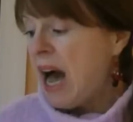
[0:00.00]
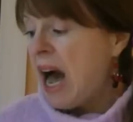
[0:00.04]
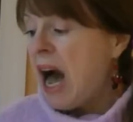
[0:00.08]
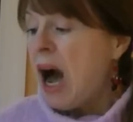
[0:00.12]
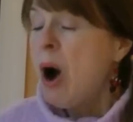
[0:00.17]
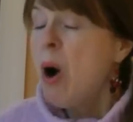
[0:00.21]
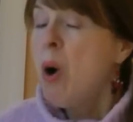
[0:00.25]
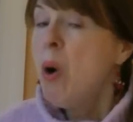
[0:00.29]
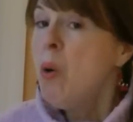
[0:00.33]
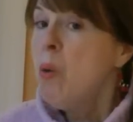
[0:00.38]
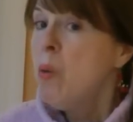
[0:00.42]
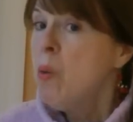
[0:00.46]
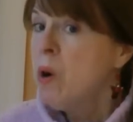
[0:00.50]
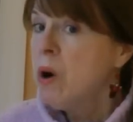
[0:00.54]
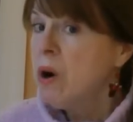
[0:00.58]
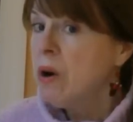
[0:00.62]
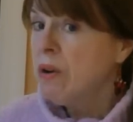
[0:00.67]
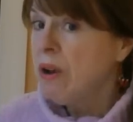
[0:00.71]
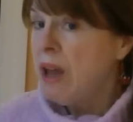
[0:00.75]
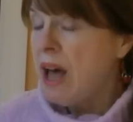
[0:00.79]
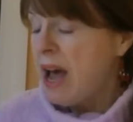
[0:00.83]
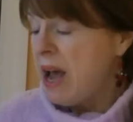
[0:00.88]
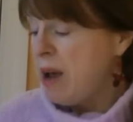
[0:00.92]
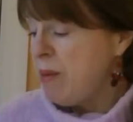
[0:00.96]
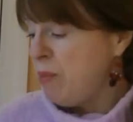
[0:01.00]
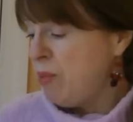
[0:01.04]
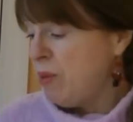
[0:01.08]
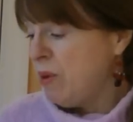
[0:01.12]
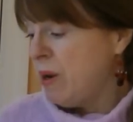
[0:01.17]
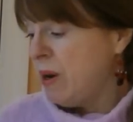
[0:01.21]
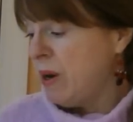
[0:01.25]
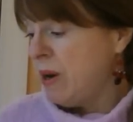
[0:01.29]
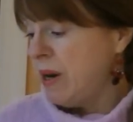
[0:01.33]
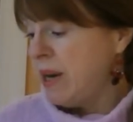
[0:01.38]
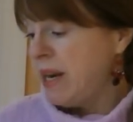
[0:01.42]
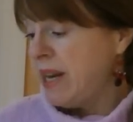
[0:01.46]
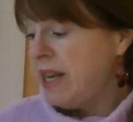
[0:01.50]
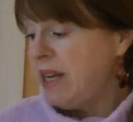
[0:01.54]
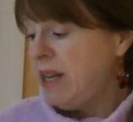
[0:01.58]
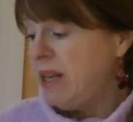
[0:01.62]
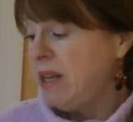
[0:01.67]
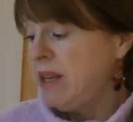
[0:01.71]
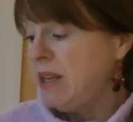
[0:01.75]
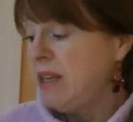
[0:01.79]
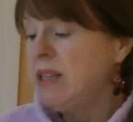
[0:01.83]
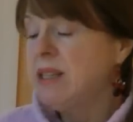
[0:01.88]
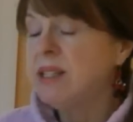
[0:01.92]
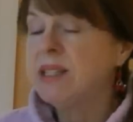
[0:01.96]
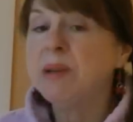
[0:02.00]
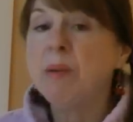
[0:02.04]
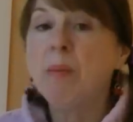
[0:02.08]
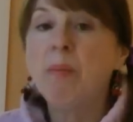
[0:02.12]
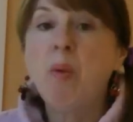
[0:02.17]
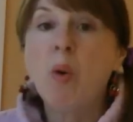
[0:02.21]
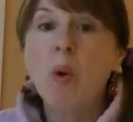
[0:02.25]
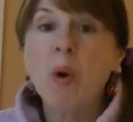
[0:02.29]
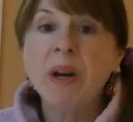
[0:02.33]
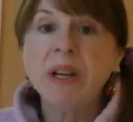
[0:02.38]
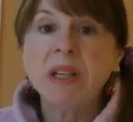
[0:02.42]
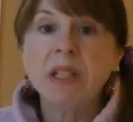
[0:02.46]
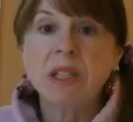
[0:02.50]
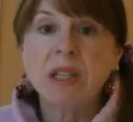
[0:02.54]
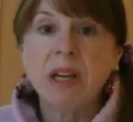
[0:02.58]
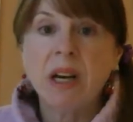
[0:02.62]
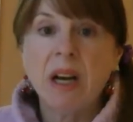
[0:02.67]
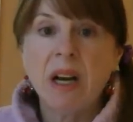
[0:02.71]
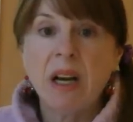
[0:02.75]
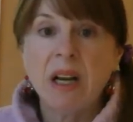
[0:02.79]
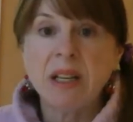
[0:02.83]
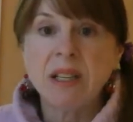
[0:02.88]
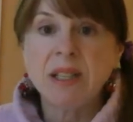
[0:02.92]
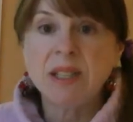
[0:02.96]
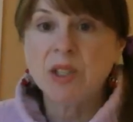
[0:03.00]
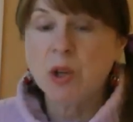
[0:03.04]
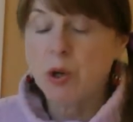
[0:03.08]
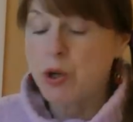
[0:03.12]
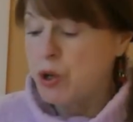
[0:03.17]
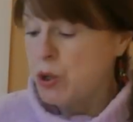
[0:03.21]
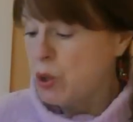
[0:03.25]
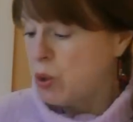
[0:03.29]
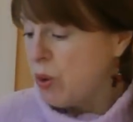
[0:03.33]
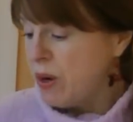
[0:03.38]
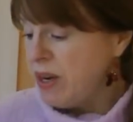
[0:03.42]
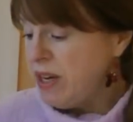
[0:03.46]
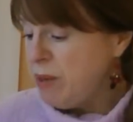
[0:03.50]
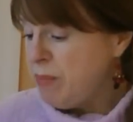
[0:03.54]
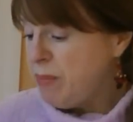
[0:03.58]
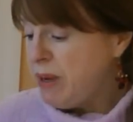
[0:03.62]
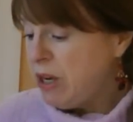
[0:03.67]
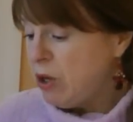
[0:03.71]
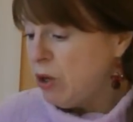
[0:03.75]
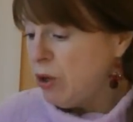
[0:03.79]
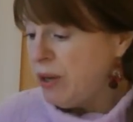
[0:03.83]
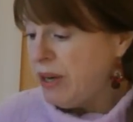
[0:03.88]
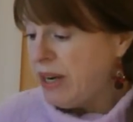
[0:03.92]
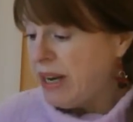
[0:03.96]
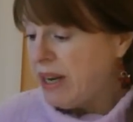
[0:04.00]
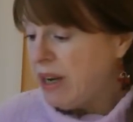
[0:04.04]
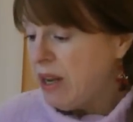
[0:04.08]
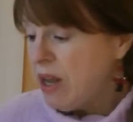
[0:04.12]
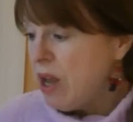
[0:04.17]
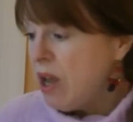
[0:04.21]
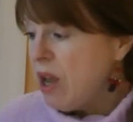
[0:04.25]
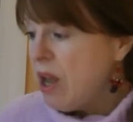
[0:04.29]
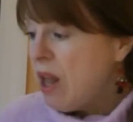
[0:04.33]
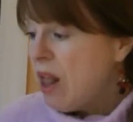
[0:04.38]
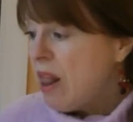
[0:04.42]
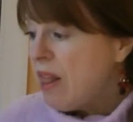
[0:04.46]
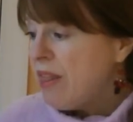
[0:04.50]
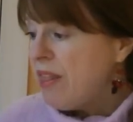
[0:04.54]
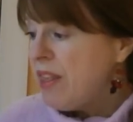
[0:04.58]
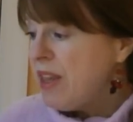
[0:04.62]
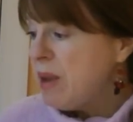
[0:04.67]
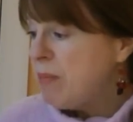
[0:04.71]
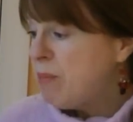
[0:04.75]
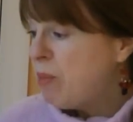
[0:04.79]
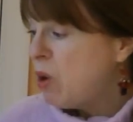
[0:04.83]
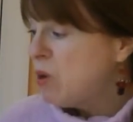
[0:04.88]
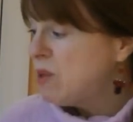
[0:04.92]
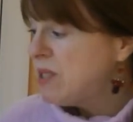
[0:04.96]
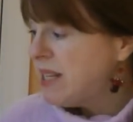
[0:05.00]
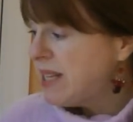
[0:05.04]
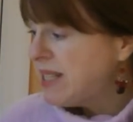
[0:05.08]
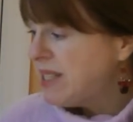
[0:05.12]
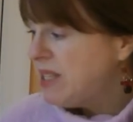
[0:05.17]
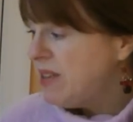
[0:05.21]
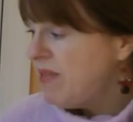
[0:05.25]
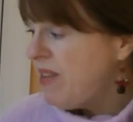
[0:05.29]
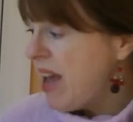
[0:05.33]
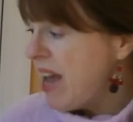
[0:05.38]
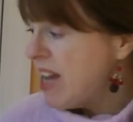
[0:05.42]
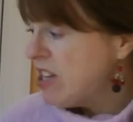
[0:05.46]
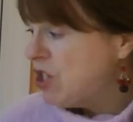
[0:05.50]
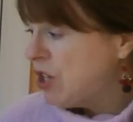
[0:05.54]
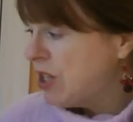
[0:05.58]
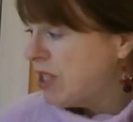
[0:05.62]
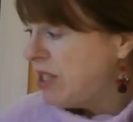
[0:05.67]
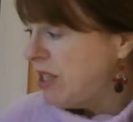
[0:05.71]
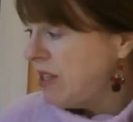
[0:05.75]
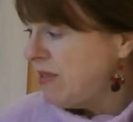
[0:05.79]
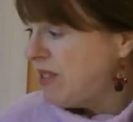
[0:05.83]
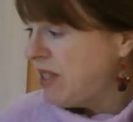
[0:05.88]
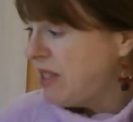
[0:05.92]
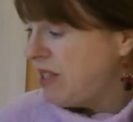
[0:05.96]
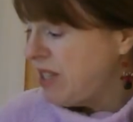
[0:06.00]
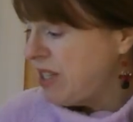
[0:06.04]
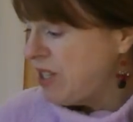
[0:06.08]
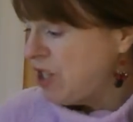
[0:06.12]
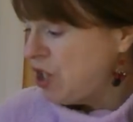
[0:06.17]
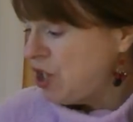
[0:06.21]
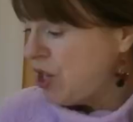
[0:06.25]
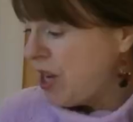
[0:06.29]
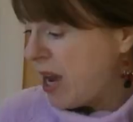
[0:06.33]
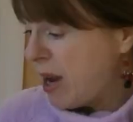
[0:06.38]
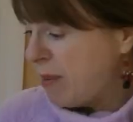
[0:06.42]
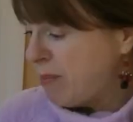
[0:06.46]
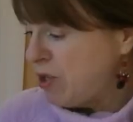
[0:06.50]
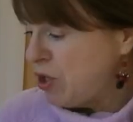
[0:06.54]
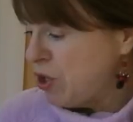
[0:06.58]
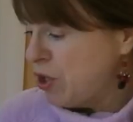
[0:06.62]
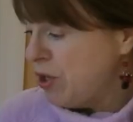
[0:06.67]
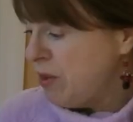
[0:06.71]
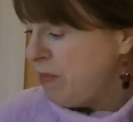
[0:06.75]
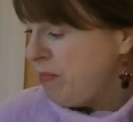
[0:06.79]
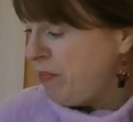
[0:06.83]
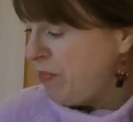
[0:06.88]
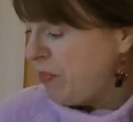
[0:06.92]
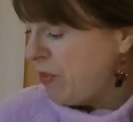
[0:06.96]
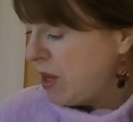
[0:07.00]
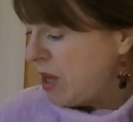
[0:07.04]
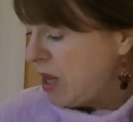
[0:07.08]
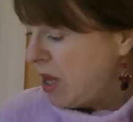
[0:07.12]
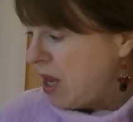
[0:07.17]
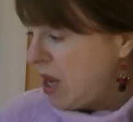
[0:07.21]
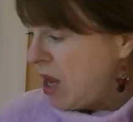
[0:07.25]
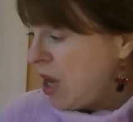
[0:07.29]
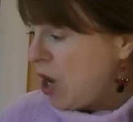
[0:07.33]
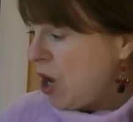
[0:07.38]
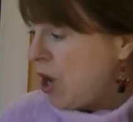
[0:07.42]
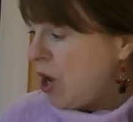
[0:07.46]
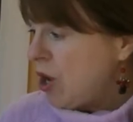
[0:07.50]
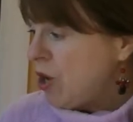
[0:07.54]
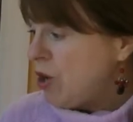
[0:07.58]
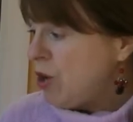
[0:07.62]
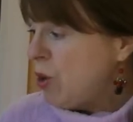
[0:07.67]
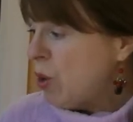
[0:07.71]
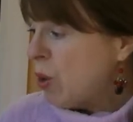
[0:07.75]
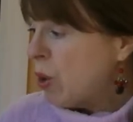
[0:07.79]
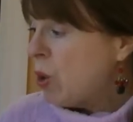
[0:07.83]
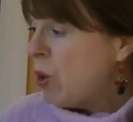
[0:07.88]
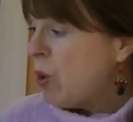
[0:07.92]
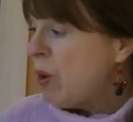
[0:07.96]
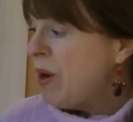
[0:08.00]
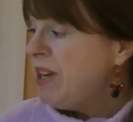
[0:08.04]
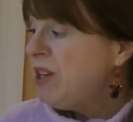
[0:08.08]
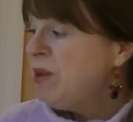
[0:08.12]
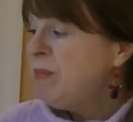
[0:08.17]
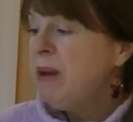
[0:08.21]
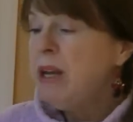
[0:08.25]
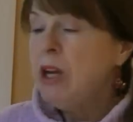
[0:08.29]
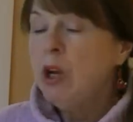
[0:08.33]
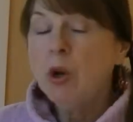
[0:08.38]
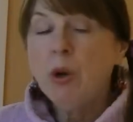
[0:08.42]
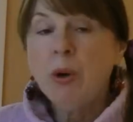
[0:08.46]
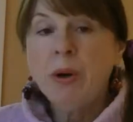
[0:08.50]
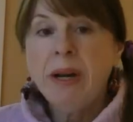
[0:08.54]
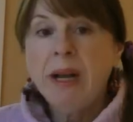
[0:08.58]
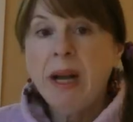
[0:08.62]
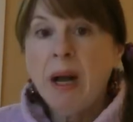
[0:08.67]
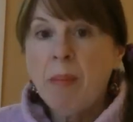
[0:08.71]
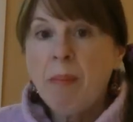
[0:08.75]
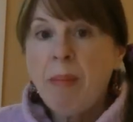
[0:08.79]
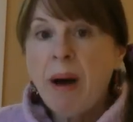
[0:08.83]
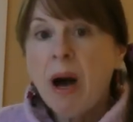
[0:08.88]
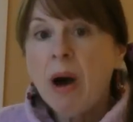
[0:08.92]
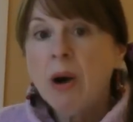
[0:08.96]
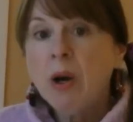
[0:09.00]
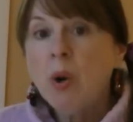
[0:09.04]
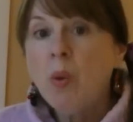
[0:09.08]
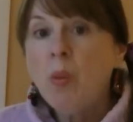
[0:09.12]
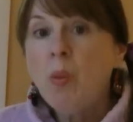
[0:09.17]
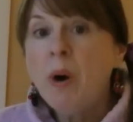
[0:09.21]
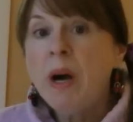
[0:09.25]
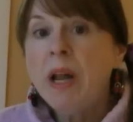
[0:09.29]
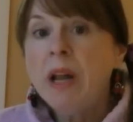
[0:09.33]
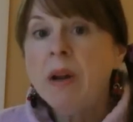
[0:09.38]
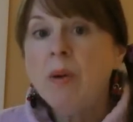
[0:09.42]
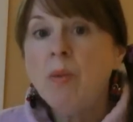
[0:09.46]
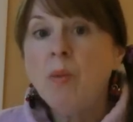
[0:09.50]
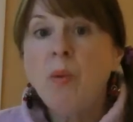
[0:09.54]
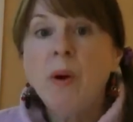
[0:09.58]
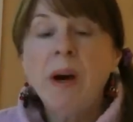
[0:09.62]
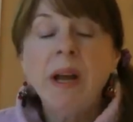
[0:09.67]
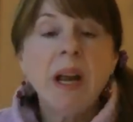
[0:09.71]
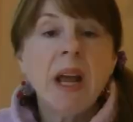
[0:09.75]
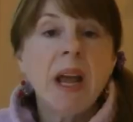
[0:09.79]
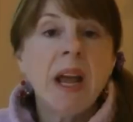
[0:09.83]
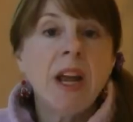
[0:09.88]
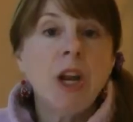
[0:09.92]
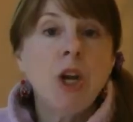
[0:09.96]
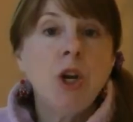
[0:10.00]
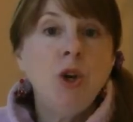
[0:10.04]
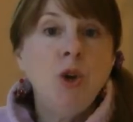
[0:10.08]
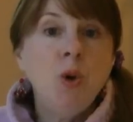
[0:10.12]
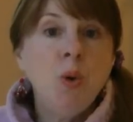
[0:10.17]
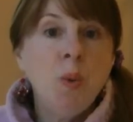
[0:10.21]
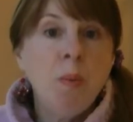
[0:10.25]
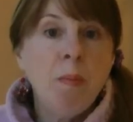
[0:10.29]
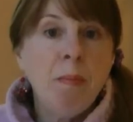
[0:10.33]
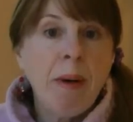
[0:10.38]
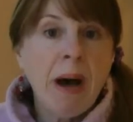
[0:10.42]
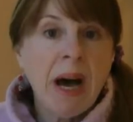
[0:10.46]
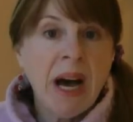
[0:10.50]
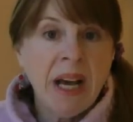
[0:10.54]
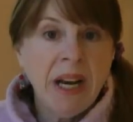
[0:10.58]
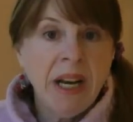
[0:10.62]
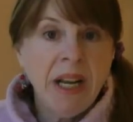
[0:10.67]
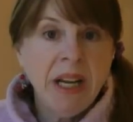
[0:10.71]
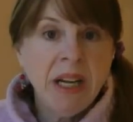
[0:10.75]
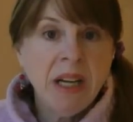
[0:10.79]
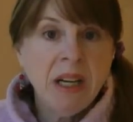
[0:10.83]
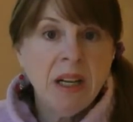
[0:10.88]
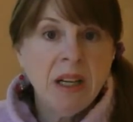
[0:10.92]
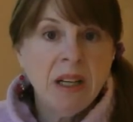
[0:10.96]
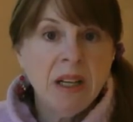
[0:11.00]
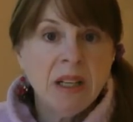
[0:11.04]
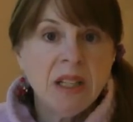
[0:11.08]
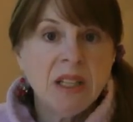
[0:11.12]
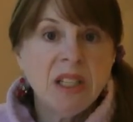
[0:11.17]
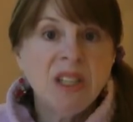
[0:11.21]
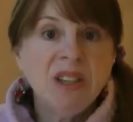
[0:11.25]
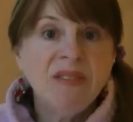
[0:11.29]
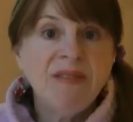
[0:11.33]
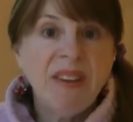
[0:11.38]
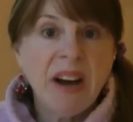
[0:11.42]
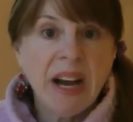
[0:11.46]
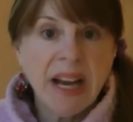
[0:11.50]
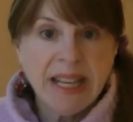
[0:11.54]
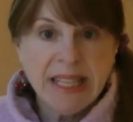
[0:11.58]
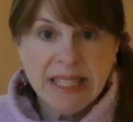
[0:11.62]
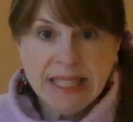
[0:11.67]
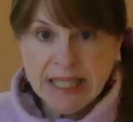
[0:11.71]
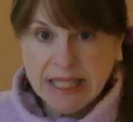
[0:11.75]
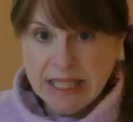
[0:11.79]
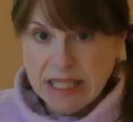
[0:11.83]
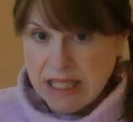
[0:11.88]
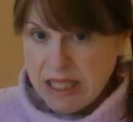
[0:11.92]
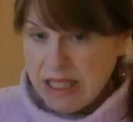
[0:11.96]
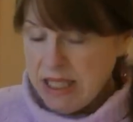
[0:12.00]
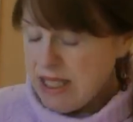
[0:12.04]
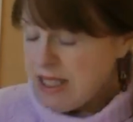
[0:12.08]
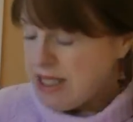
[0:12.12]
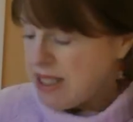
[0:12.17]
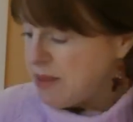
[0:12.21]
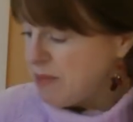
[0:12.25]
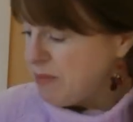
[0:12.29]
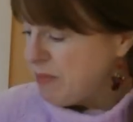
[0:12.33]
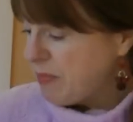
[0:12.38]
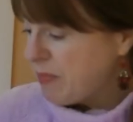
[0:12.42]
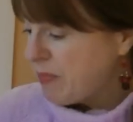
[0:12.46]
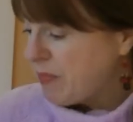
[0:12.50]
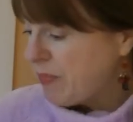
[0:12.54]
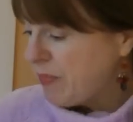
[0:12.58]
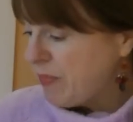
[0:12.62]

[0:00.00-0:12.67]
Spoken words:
Our library is important to us. So you're going to be learning the possessive adjectives in this chapter. You're going to be learning about what a mnemonic device is.